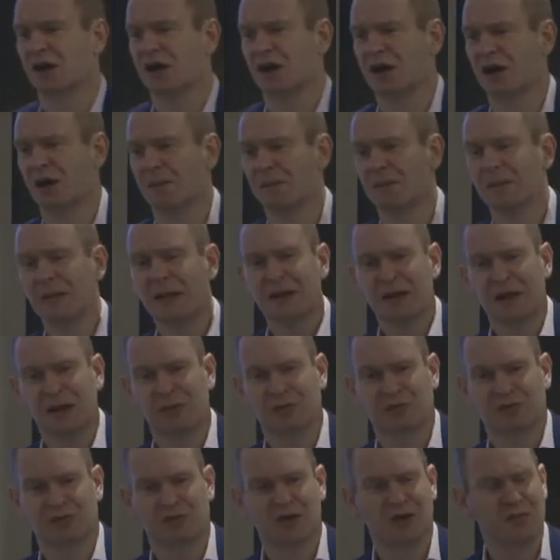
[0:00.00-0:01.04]
It
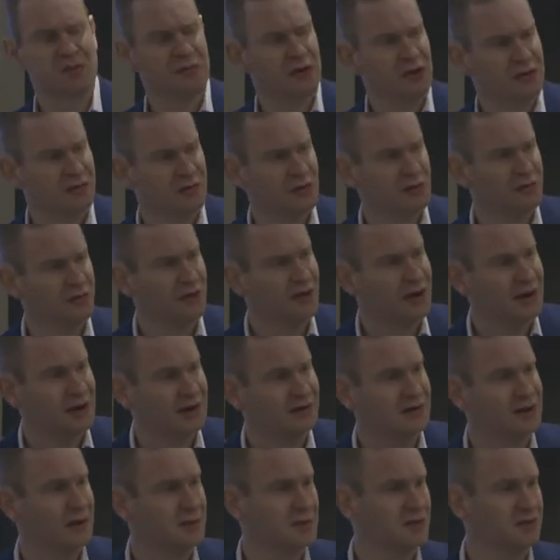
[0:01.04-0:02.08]
was run by three or four
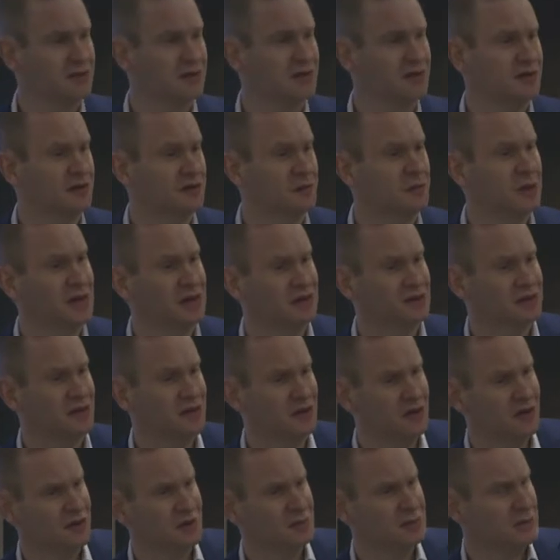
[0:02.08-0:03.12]
academics in their spare
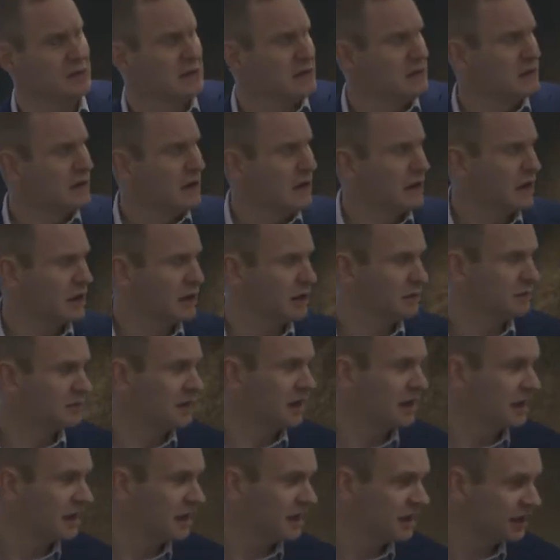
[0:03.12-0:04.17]
time,
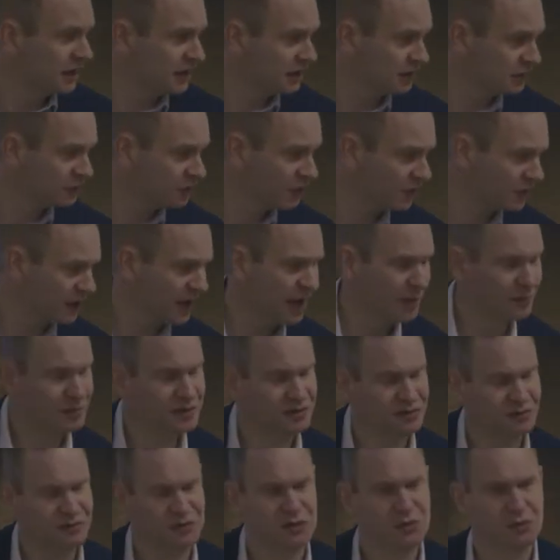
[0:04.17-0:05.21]
and what would happen
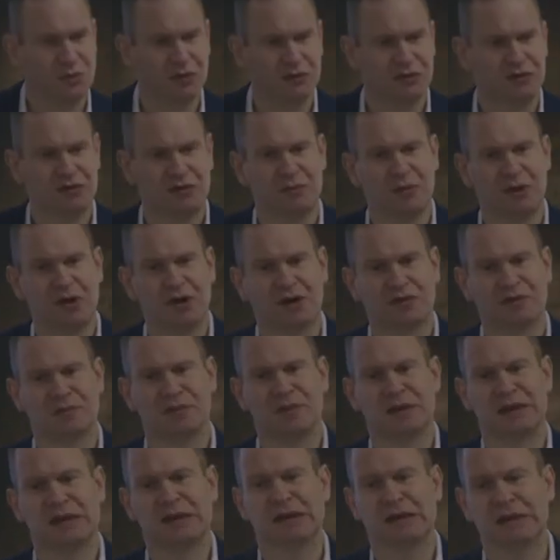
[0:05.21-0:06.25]
is if you wanted to buy a
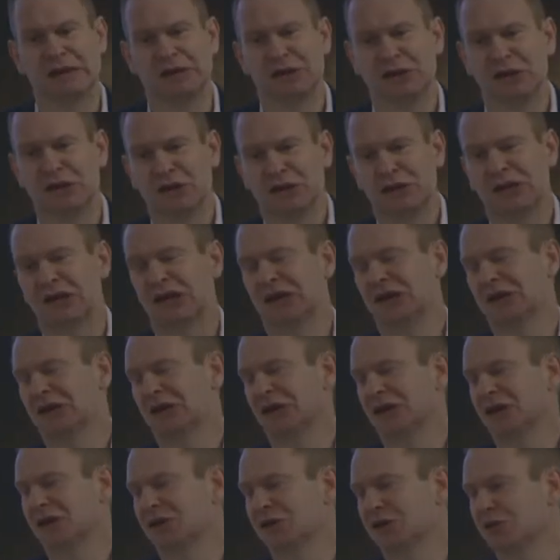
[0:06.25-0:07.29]
domain, then